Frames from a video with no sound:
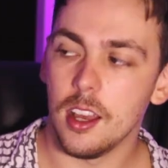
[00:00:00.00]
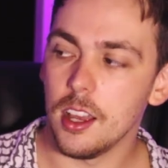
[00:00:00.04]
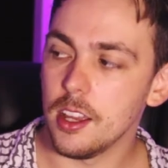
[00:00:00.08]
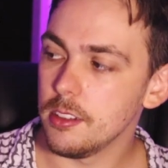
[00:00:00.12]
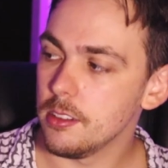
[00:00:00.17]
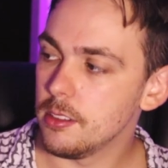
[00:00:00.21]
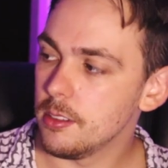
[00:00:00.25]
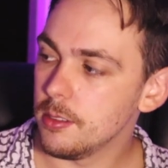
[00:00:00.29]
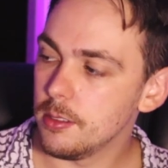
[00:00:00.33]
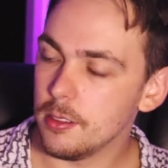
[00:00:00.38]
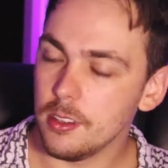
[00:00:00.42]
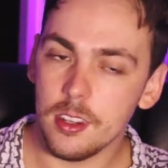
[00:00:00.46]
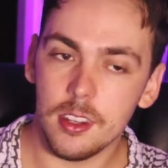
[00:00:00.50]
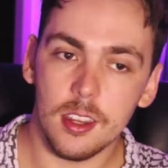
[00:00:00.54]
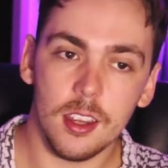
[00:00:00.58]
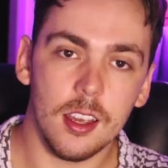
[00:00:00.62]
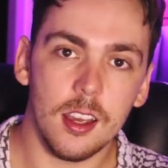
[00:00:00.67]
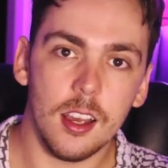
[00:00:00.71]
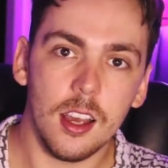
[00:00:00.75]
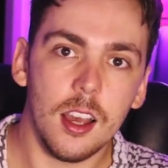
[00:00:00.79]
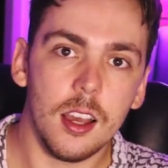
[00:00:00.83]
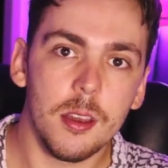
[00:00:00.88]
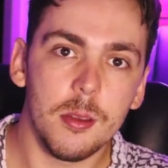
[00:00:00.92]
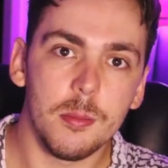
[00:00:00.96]
I did,
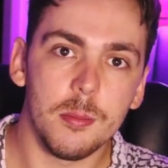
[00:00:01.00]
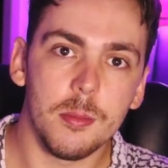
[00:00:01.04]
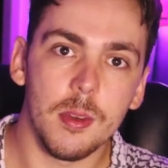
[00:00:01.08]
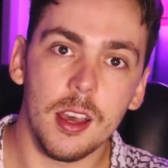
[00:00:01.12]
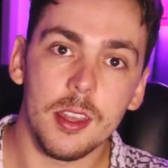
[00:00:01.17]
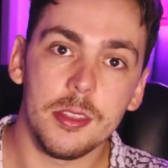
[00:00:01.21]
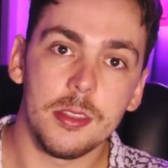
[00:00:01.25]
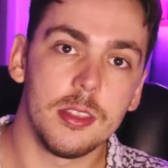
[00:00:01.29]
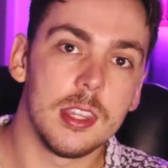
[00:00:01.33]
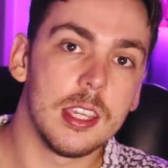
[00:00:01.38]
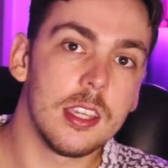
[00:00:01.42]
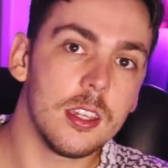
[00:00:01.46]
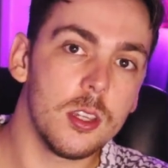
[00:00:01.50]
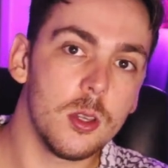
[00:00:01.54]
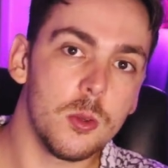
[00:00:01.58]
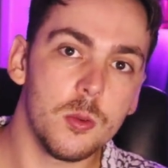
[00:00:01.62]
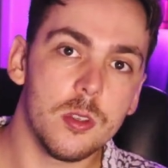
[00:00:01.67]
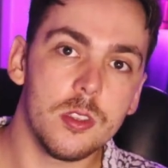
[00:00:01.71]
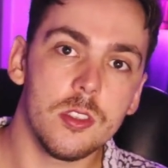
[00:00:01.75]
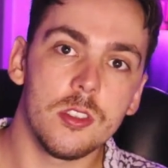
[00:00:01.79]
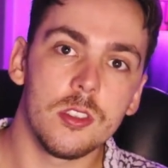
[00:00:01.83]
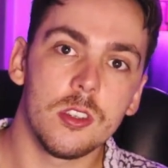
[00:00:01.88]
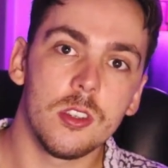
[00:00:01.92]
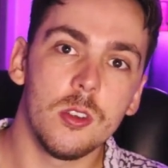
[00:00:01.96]
I I think it
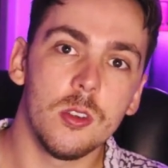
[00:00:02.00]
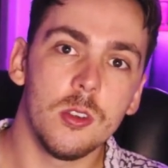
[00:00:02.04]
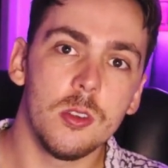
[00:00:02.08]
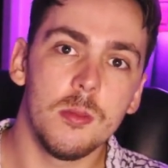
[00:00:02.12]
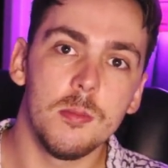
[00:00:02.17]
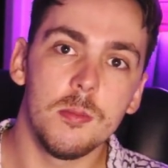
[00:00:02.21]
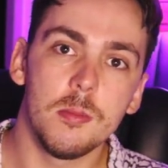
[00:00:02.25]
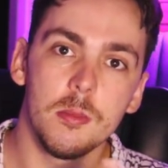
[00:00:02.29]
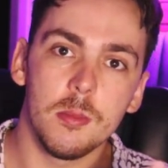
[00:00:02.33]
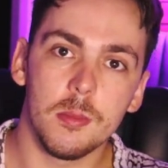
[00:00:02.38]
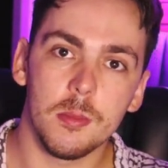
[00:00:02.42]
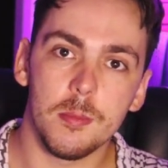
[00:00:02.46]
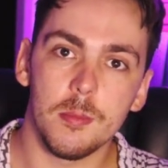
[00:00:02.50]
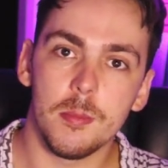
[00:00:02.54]
was good.